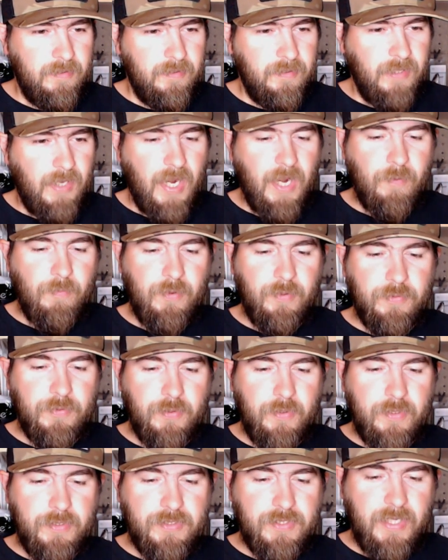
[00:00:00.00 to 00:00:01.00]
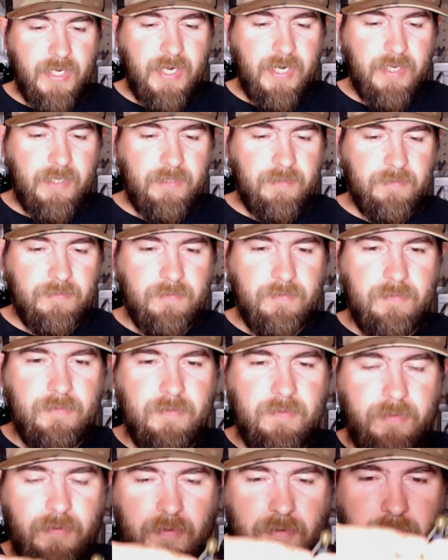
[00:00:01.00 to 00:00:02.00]
I will do it, Jack.
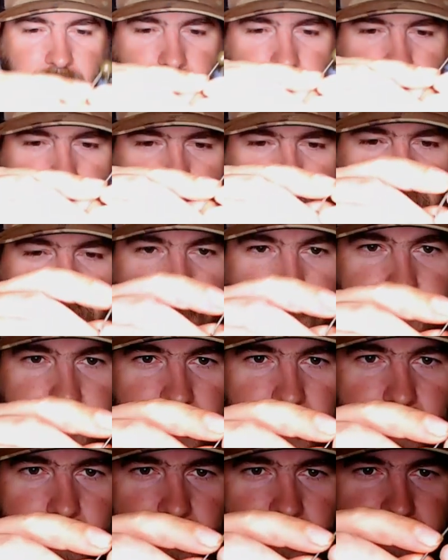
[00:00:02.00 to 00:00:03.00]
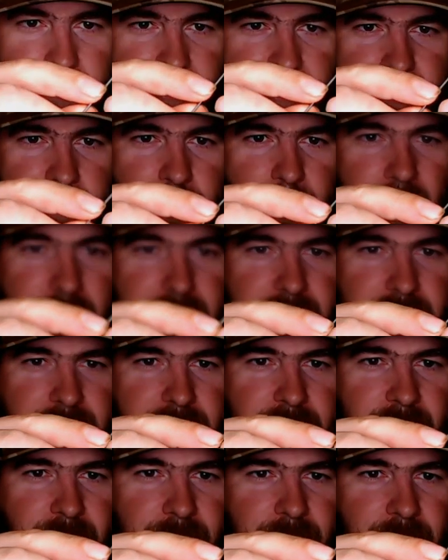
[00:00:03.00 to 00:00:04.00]
We're gonna try to put this Spot
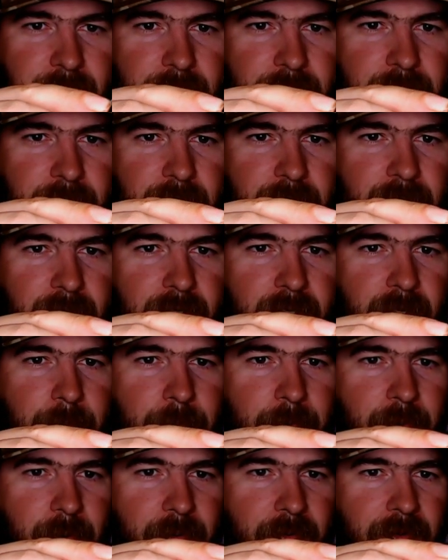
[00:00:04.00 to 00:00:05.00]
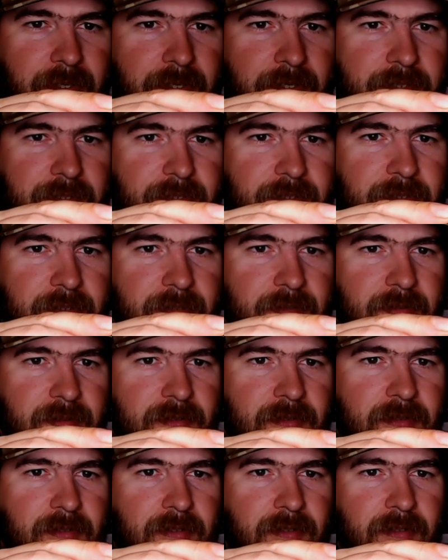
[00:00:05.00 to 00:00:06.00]
Sticker up on this.
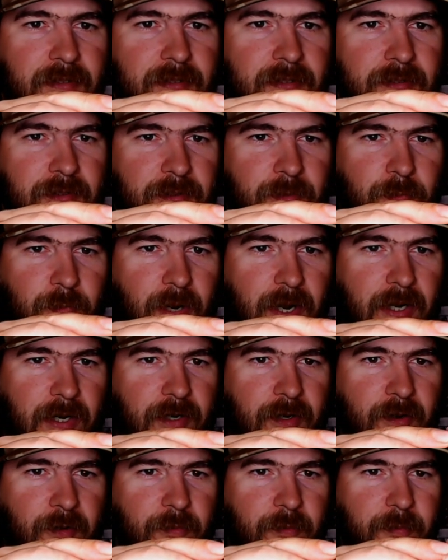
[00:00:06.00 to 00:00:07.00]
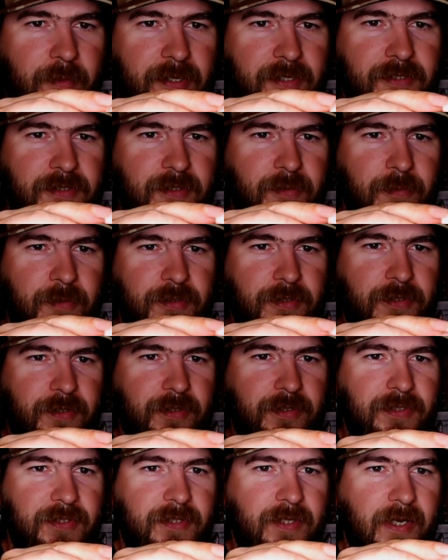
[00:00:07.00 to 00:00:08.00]
Dude, Ryan Coleman makes so much
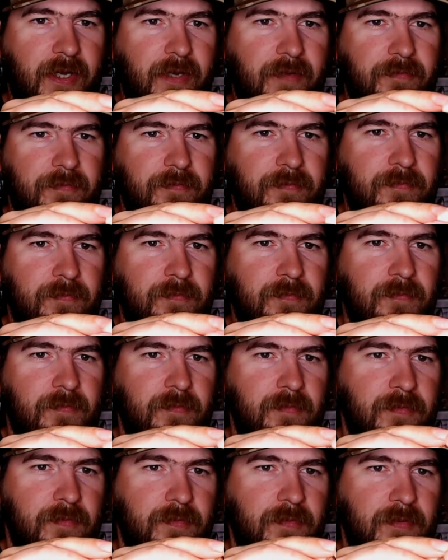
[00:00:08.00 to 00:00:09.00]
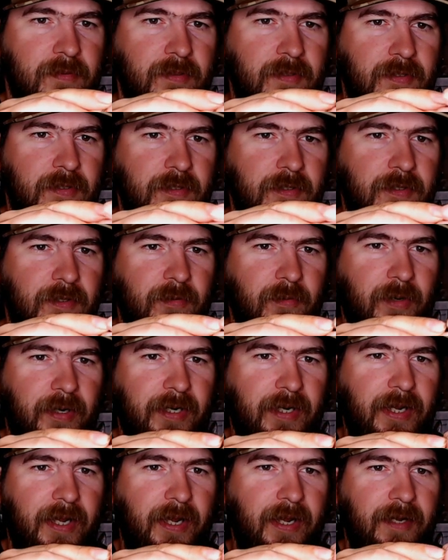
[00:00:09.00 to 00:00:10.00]
good stuff.
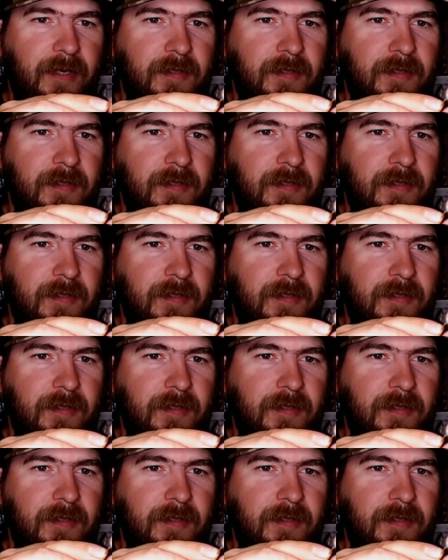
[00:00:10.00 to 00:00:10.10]
Great guy.